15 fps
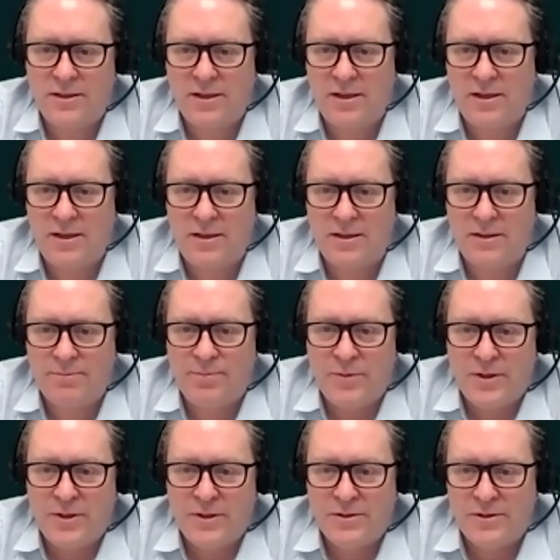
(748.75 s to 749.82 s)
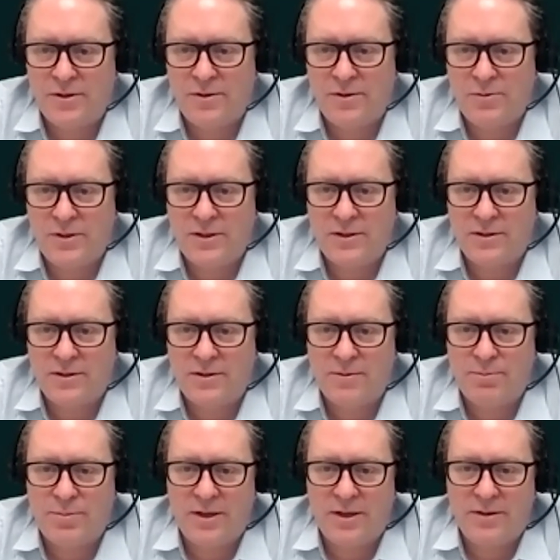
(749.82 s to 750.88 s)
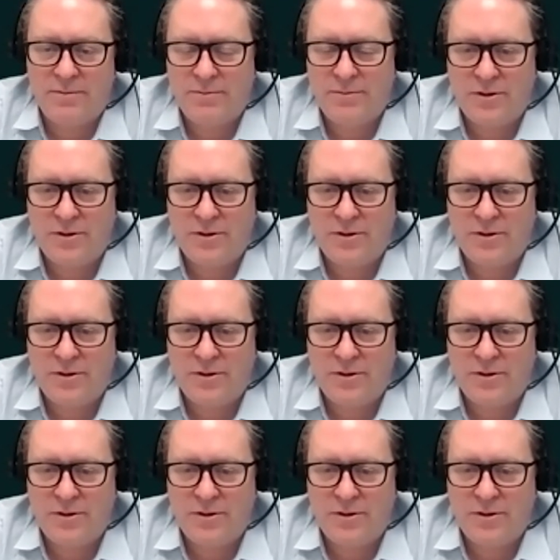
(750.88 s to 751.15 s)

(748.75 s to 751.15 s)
so that we can compete,